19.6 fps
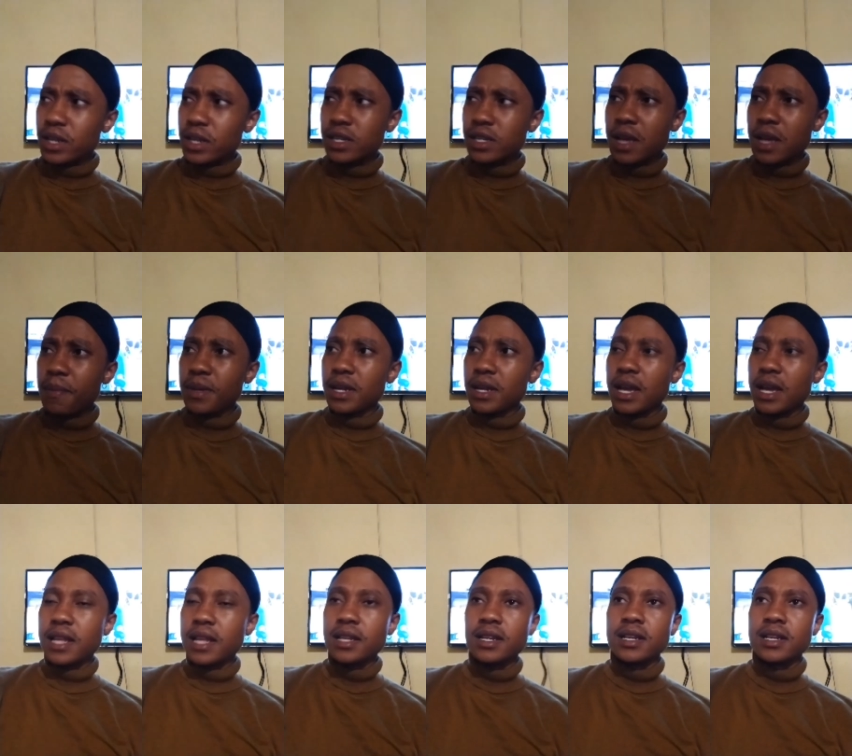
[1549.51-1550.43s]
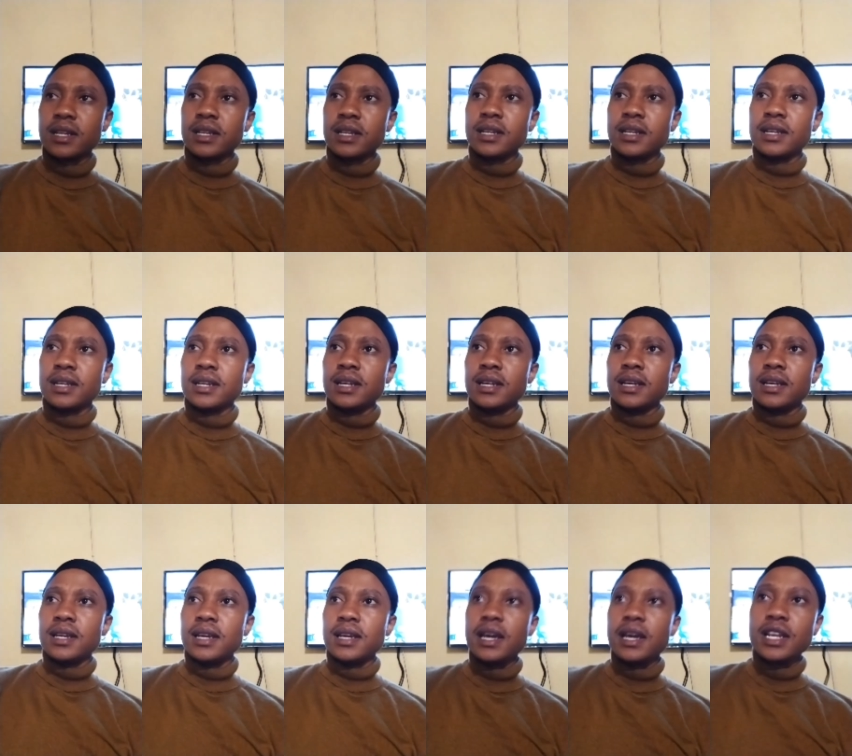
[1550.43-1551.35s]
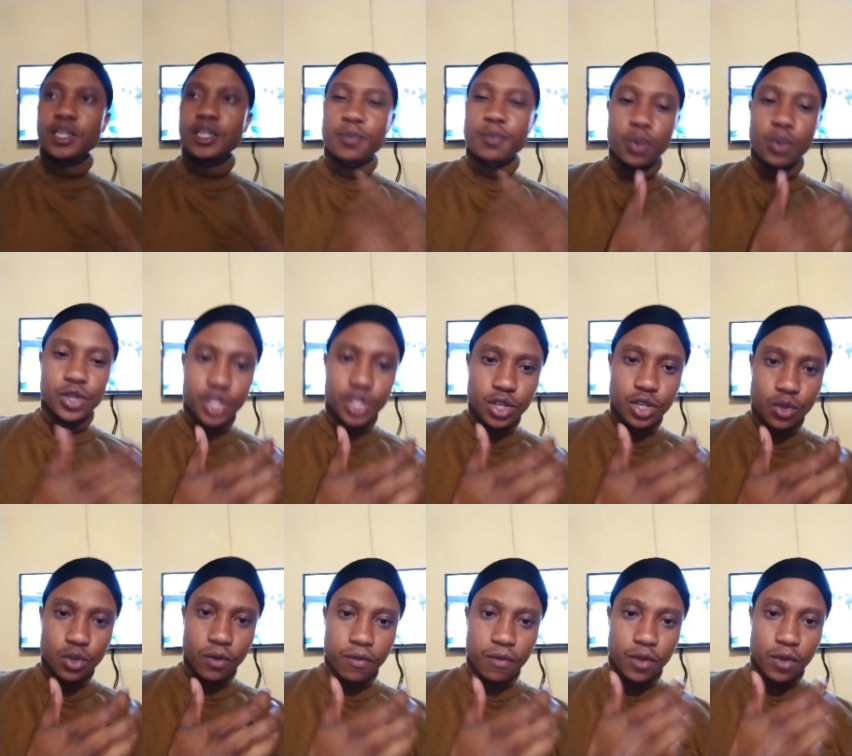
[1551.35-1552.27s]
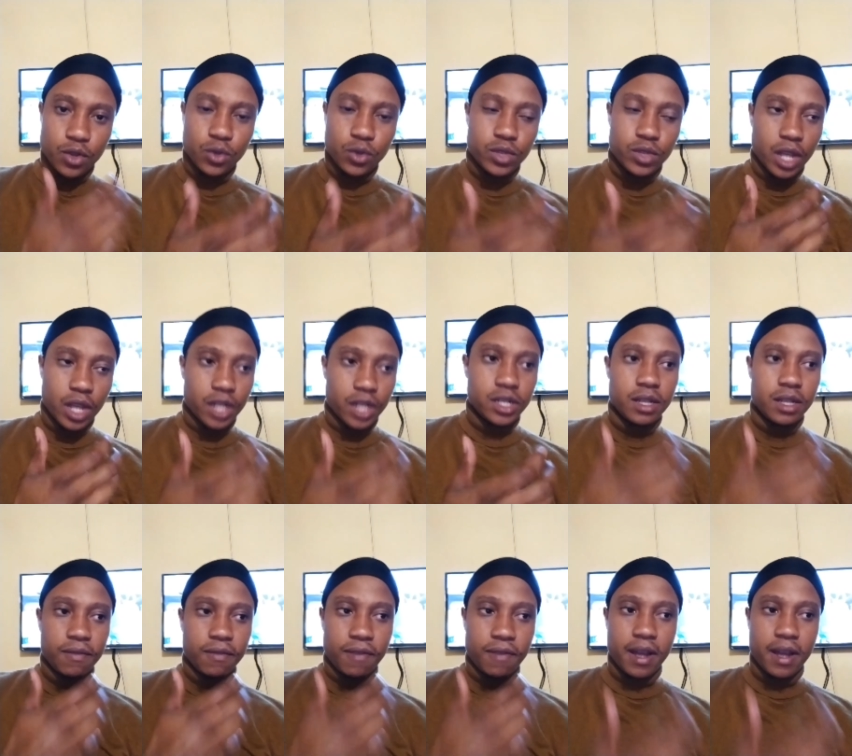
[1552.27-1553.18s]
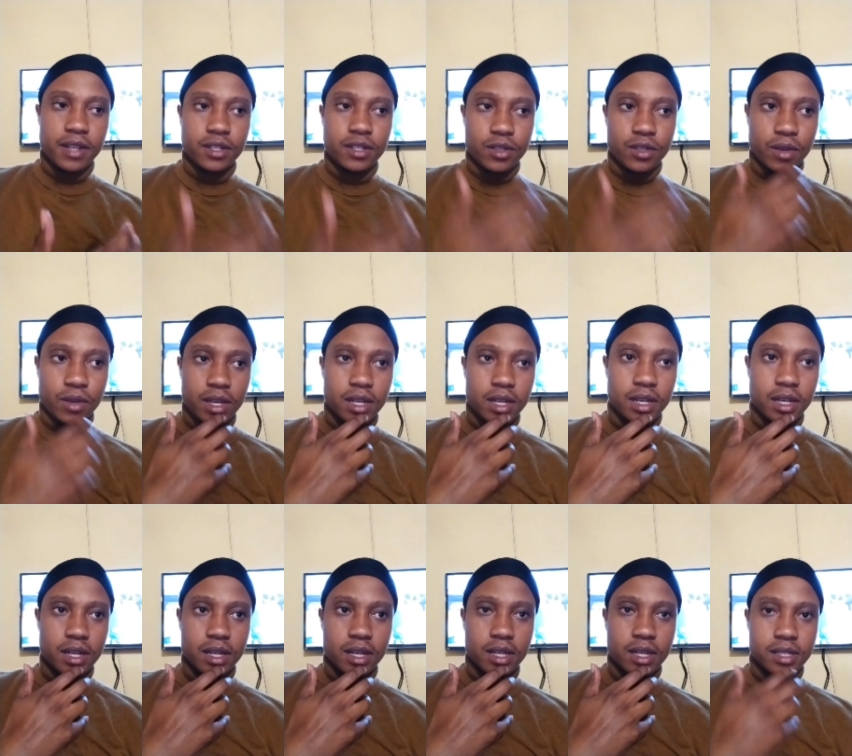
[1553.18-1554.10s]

What is happening? And it is pushing you for you to actually find your inner